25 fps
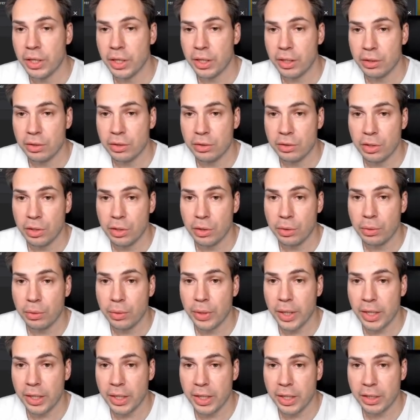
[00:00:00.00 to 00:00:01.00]
So I
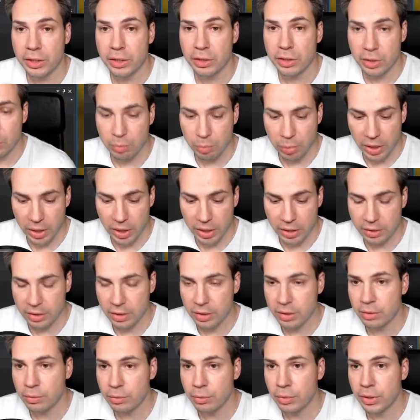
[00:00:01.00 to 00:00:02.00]
can just place this
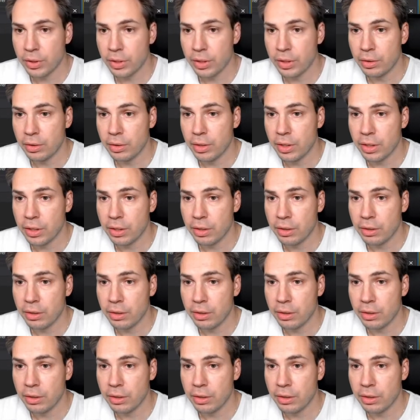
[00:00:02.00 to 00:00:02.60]
one in here,